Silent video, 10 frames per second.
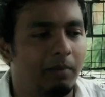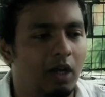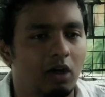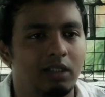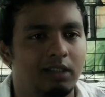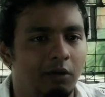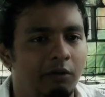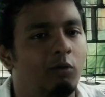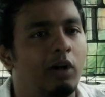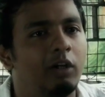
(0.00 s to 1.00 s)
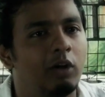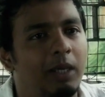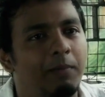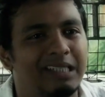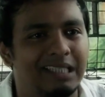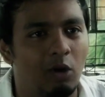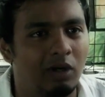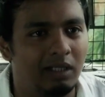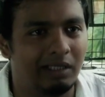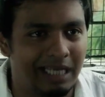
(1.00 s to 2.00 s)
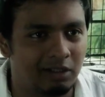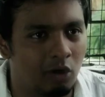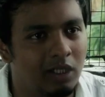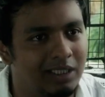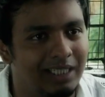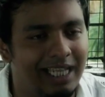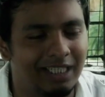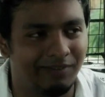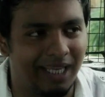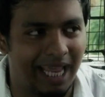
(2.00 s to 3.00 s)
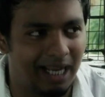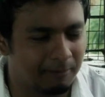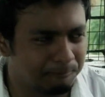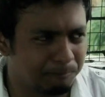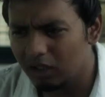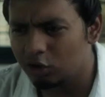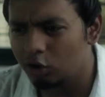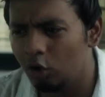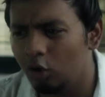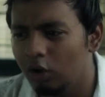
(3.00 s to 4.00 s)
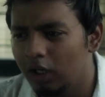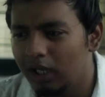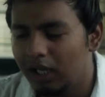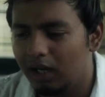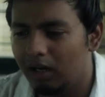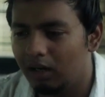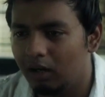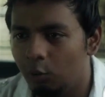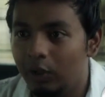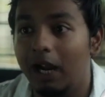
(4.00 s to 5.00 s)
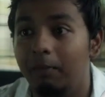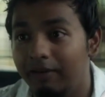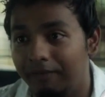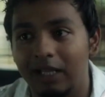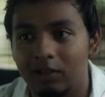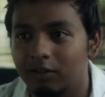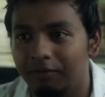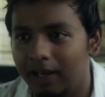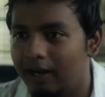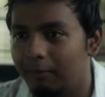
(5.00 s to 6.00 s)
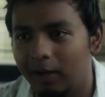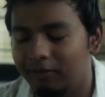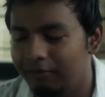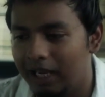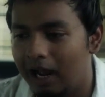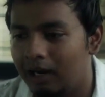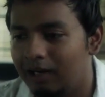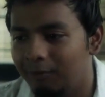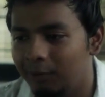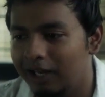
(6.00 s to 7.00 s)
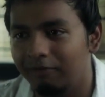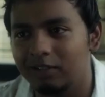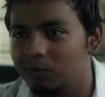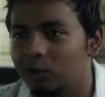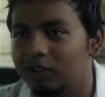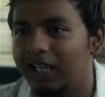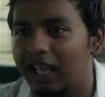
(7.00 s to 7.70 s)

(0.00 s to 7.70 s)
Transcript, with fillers: because we wanted to keep our sound as original as we can. So we are big fans of A.R. Rahman. We love his music,